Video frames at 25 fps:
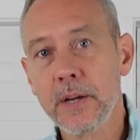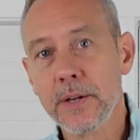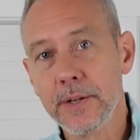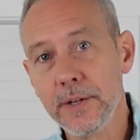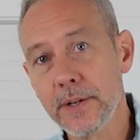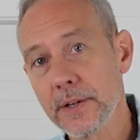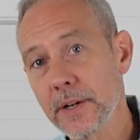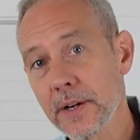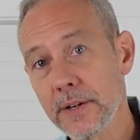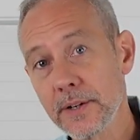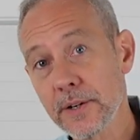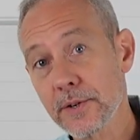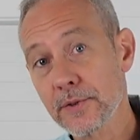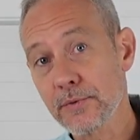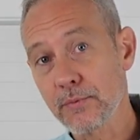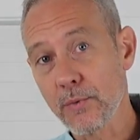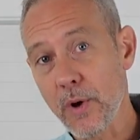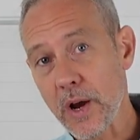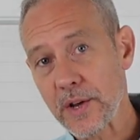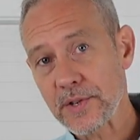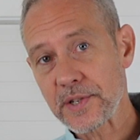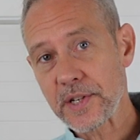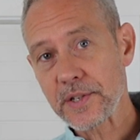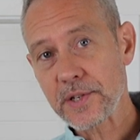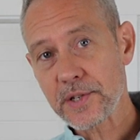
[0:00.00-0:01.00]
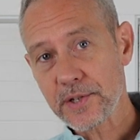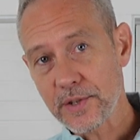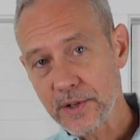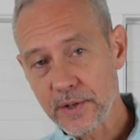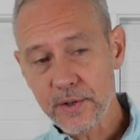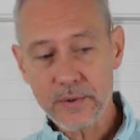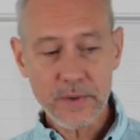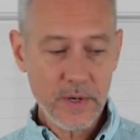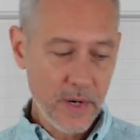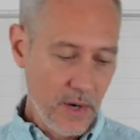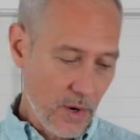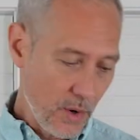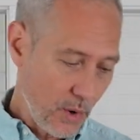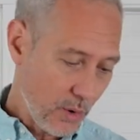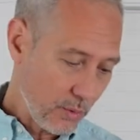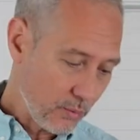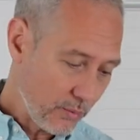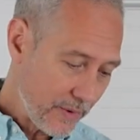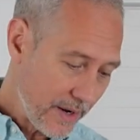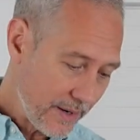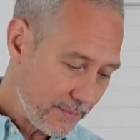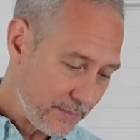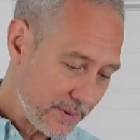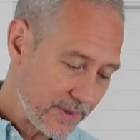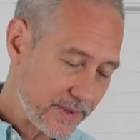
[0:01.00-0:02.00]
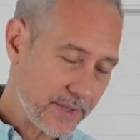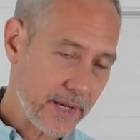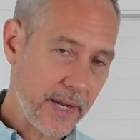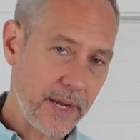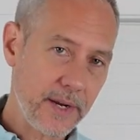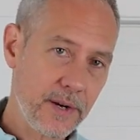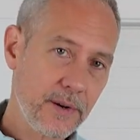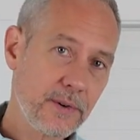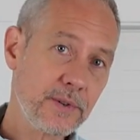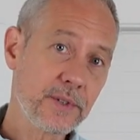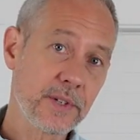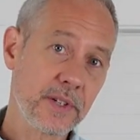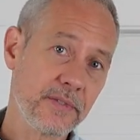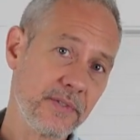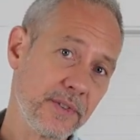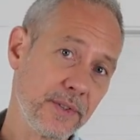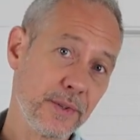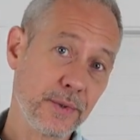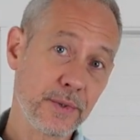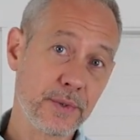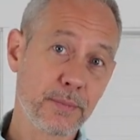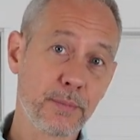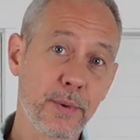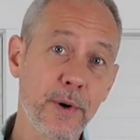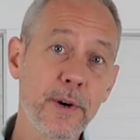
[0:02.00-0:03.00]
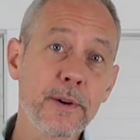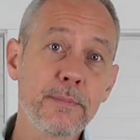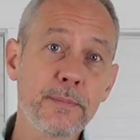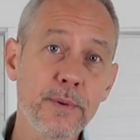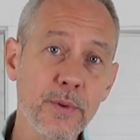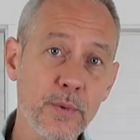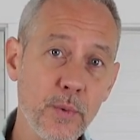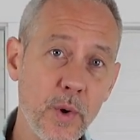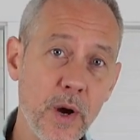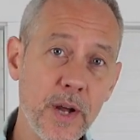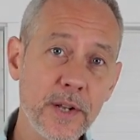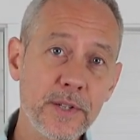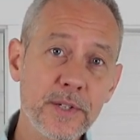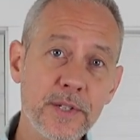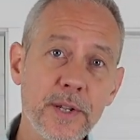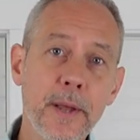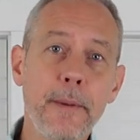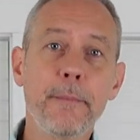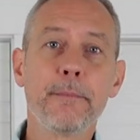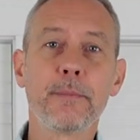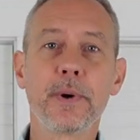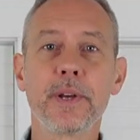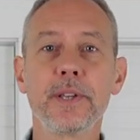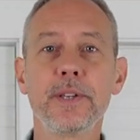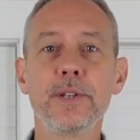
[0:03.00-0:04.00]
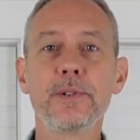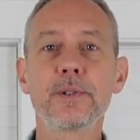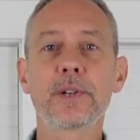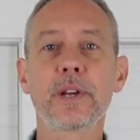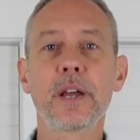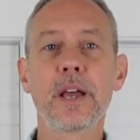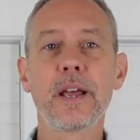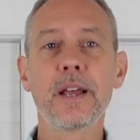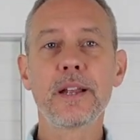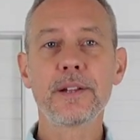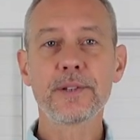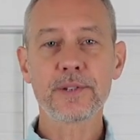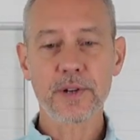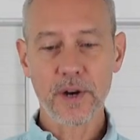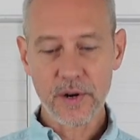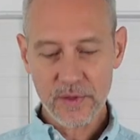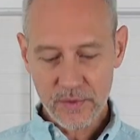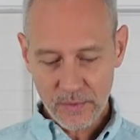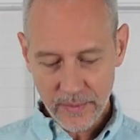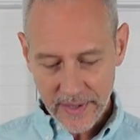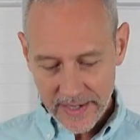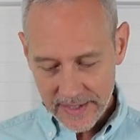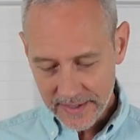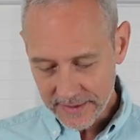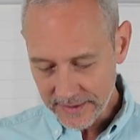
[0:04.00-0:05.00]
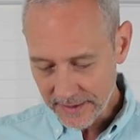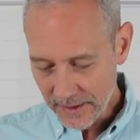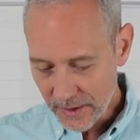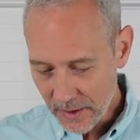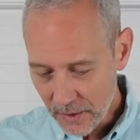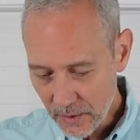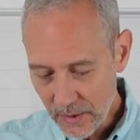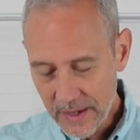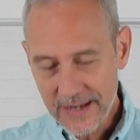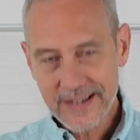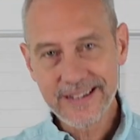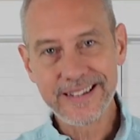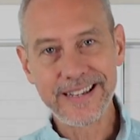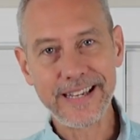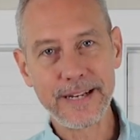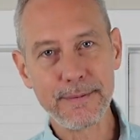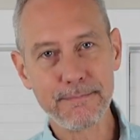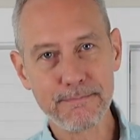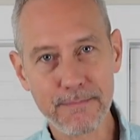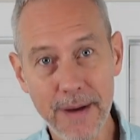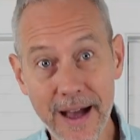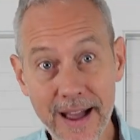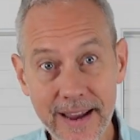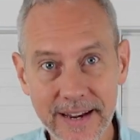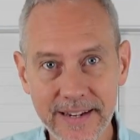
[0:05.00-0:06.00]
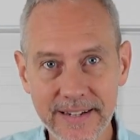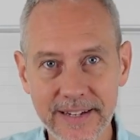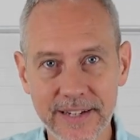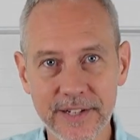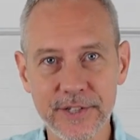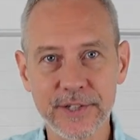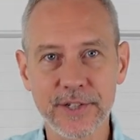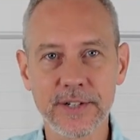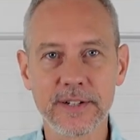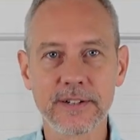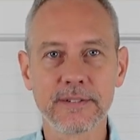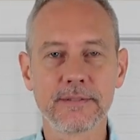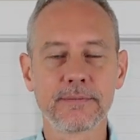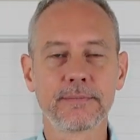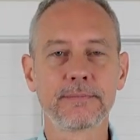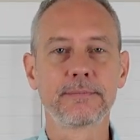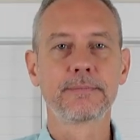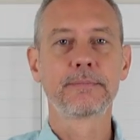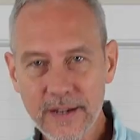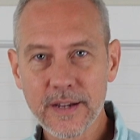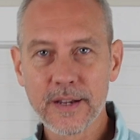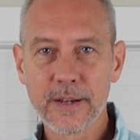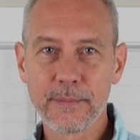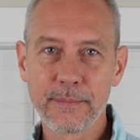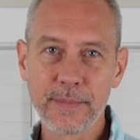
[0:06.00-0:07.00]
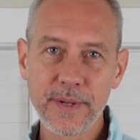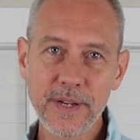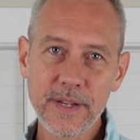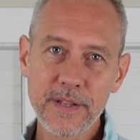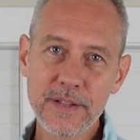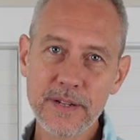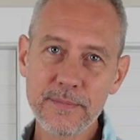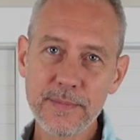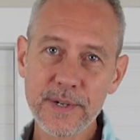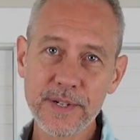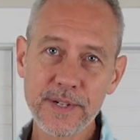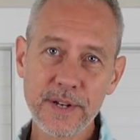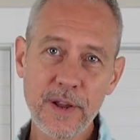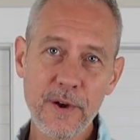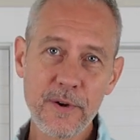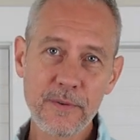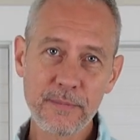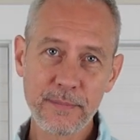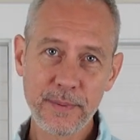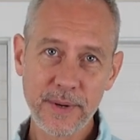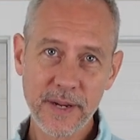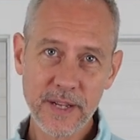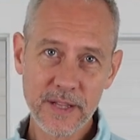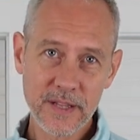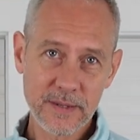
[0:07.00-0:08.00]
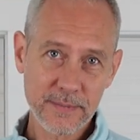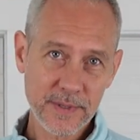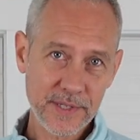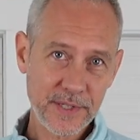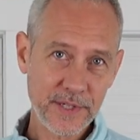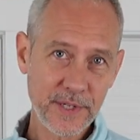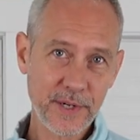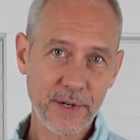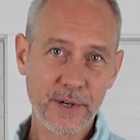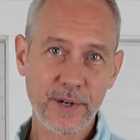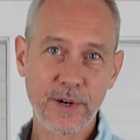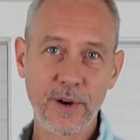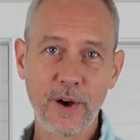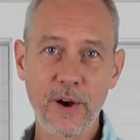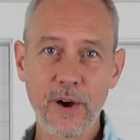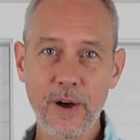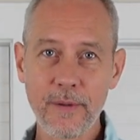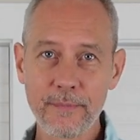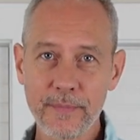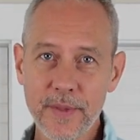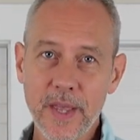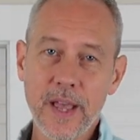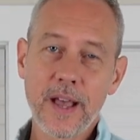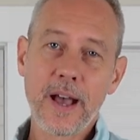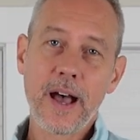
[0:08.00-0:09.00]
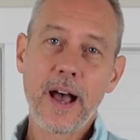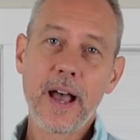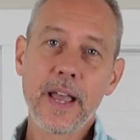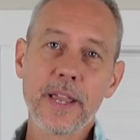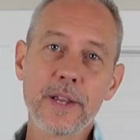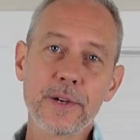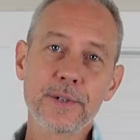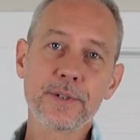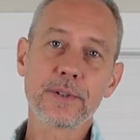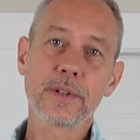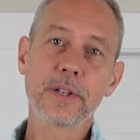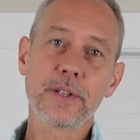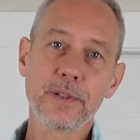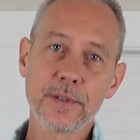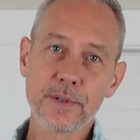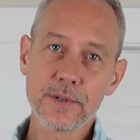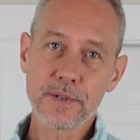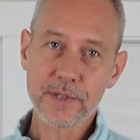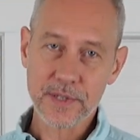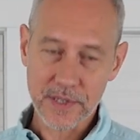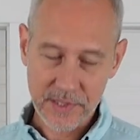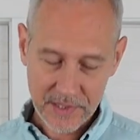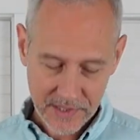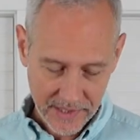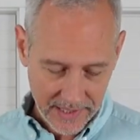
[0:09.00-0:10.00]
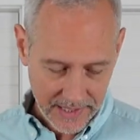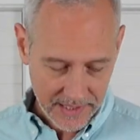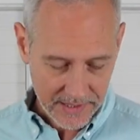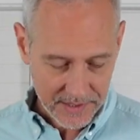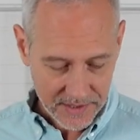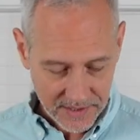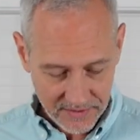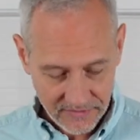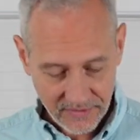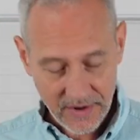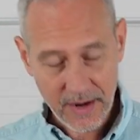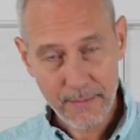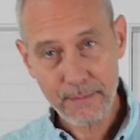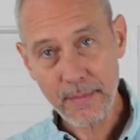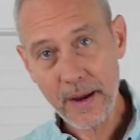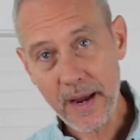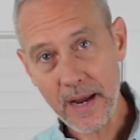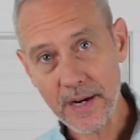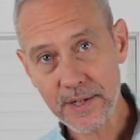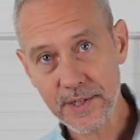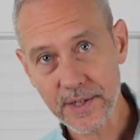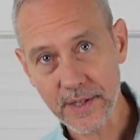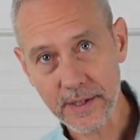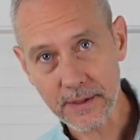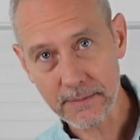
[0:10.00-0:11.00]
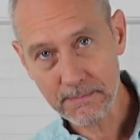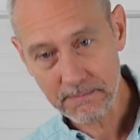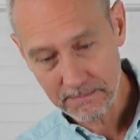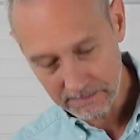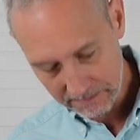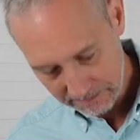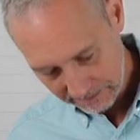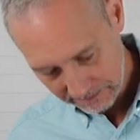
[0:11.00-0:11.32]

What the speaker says: You can use russets too, or red potatoes, even those purple ones, but Yukons are the way to go in my kitchen. Peel them or don't peel them, it's your call. I usually lose the skins if I'm mashing them.